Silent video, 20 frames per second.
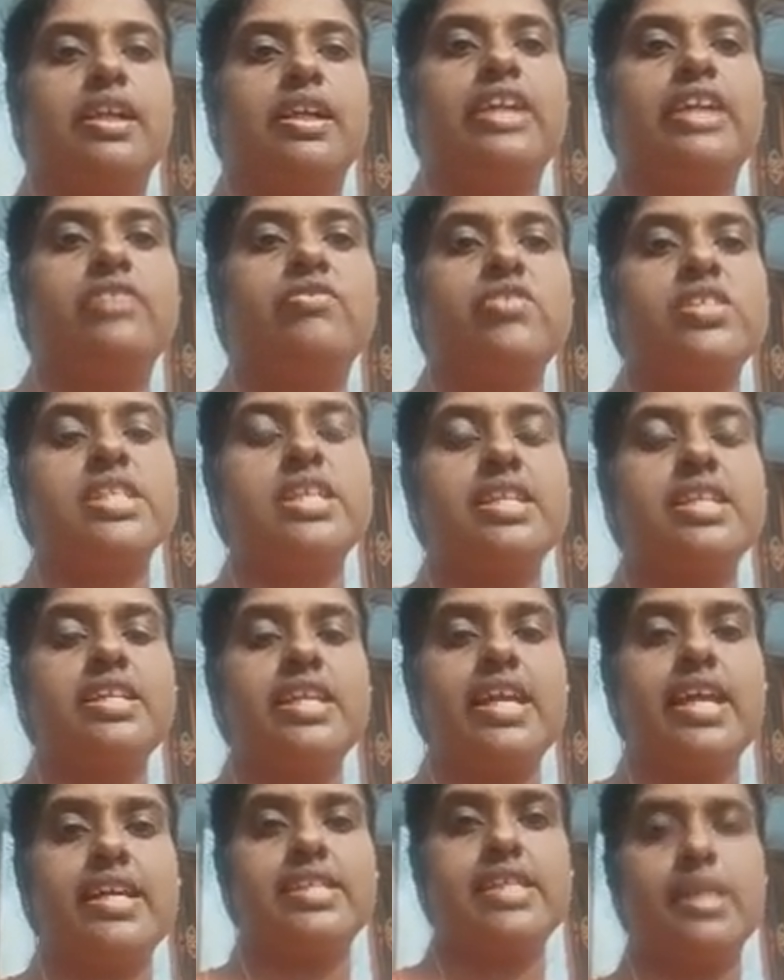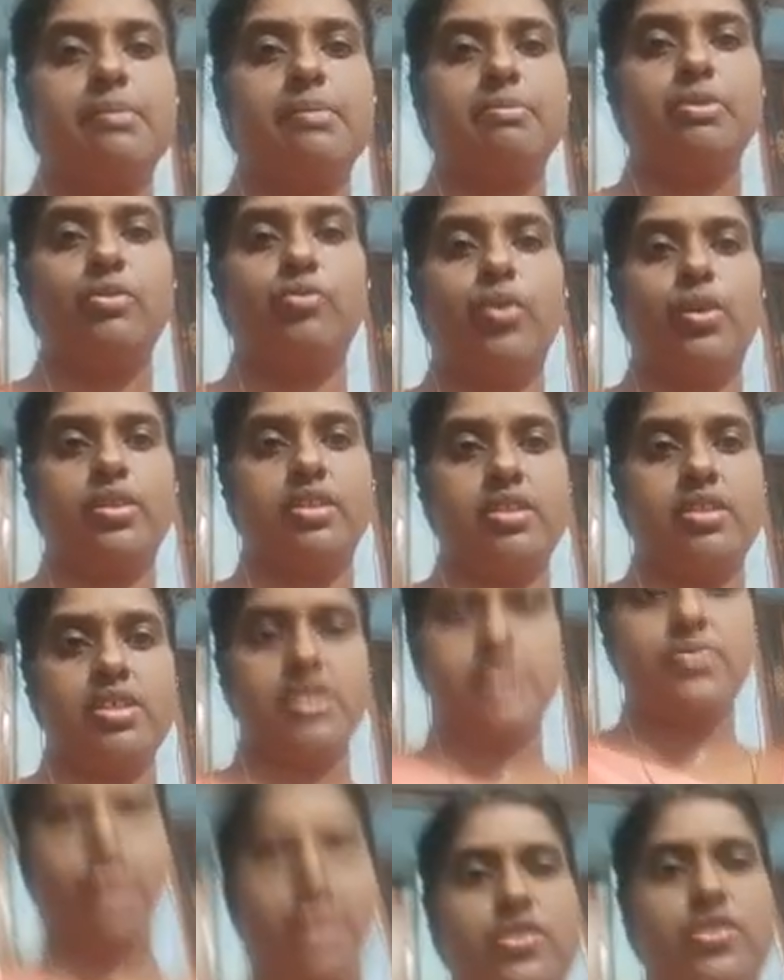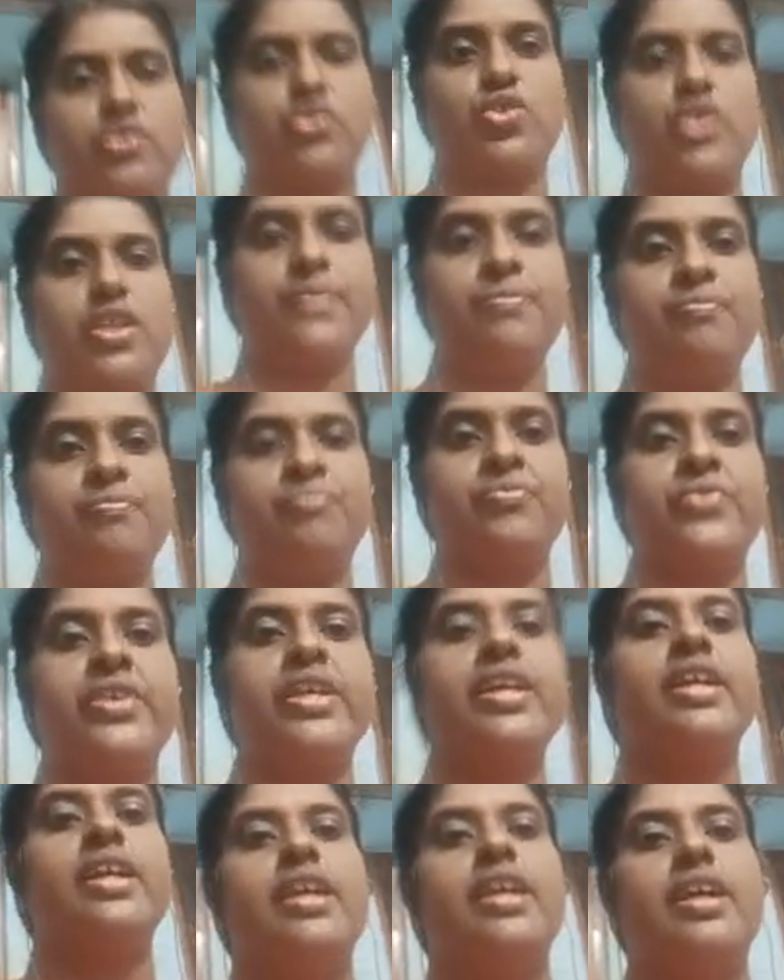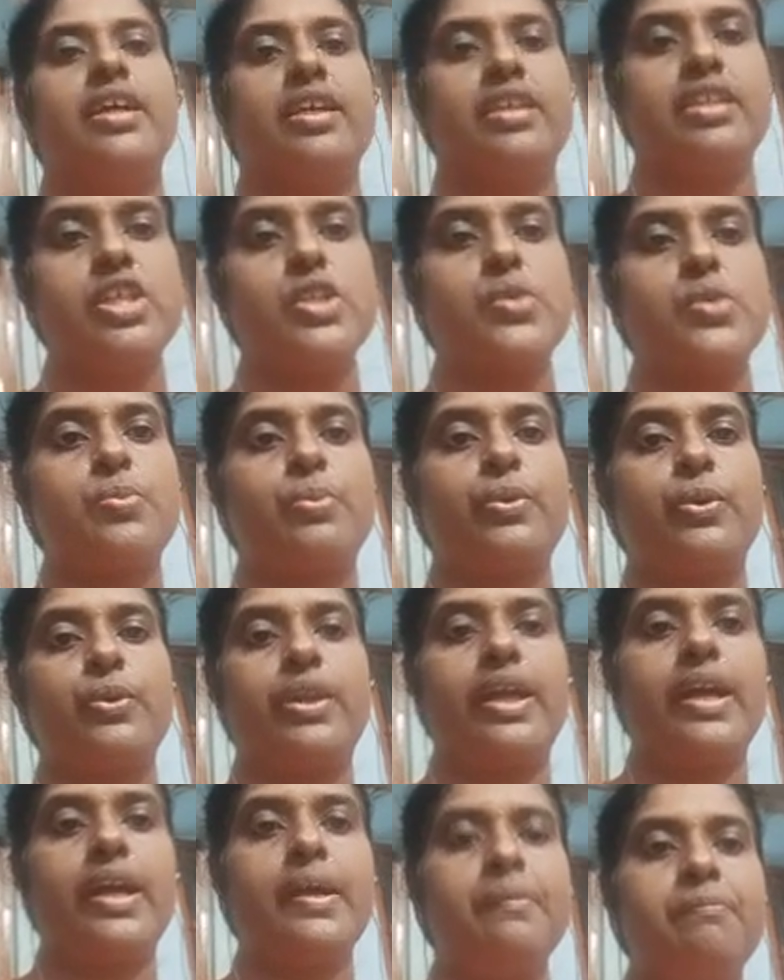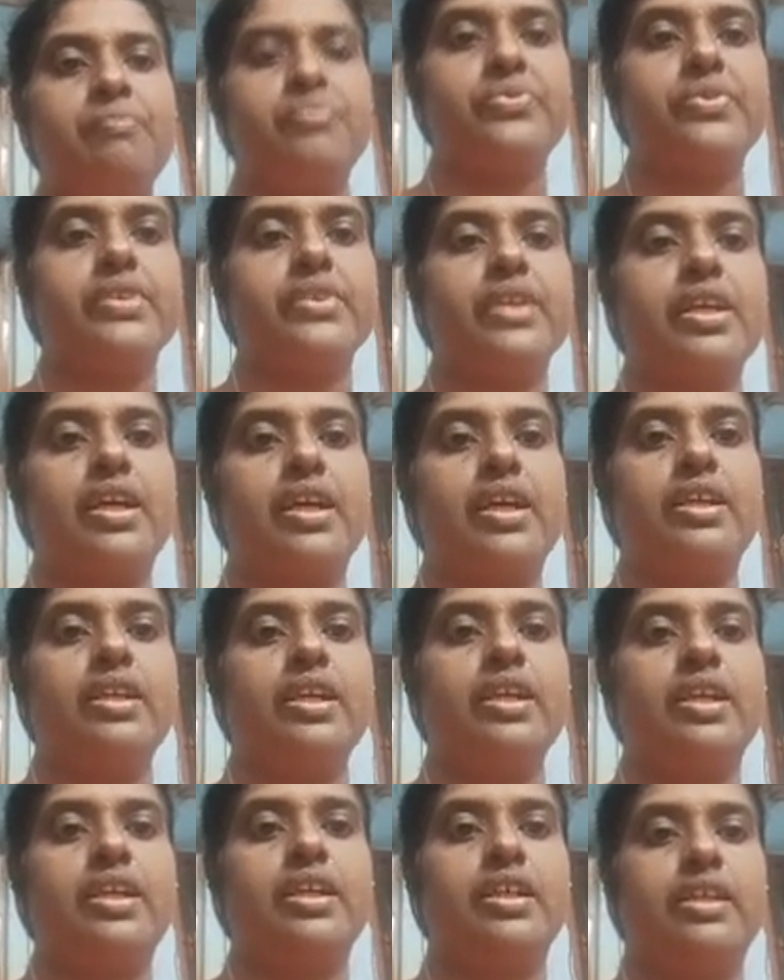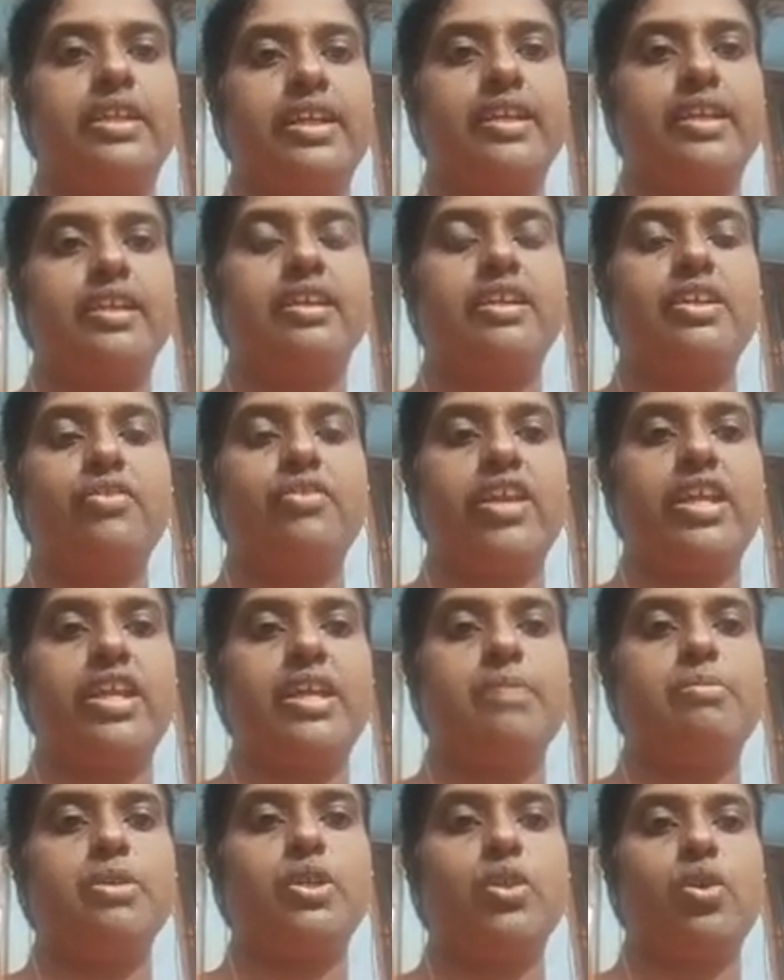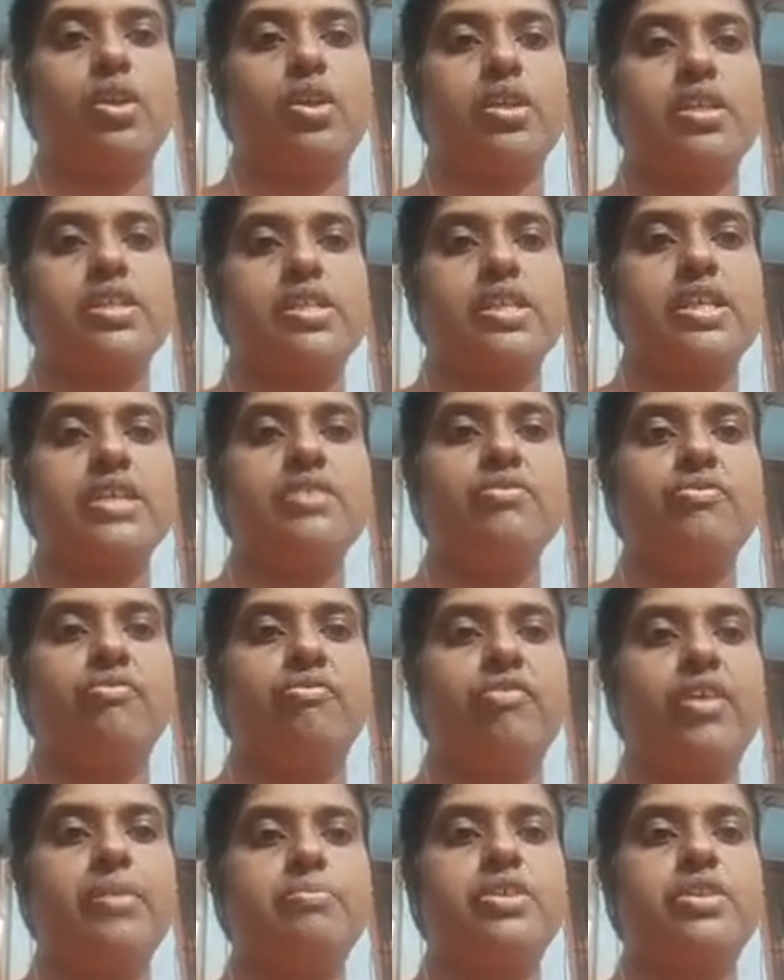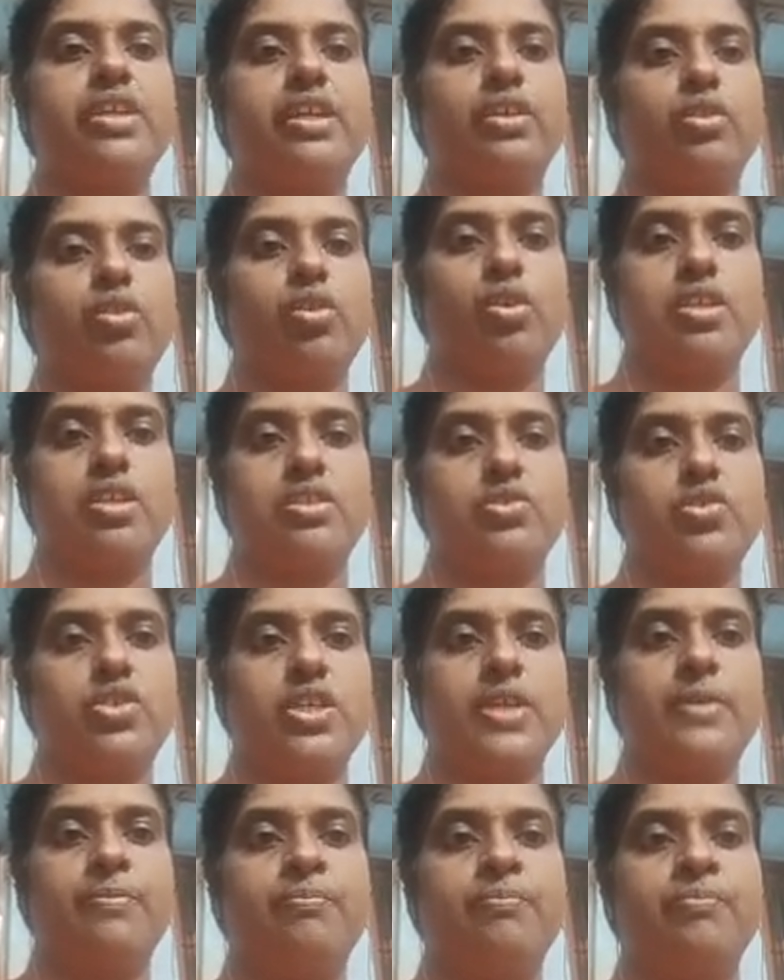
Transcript: Let me see the example for this function. In this program, I declared a variable called as an web technology.